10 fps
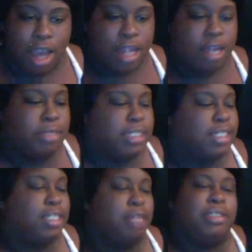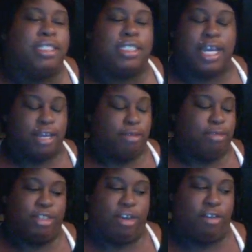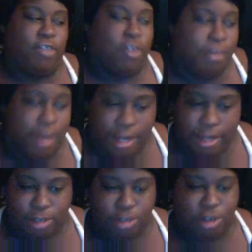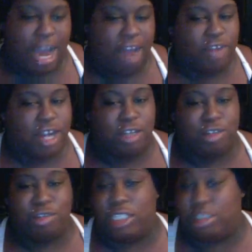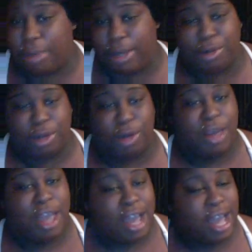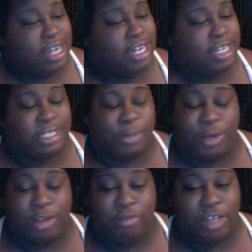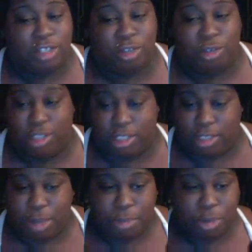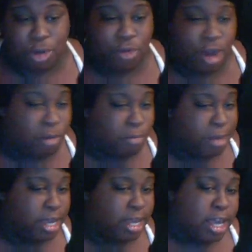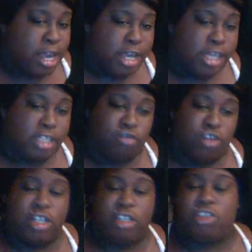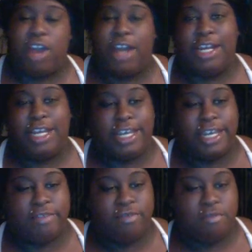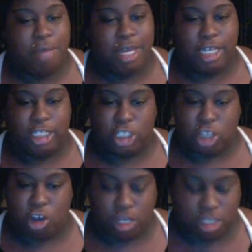Let me just kick it with y'all for a minute. I rarely do this, but I need someone to vent to. Because the people around me is really trying to give me a charge.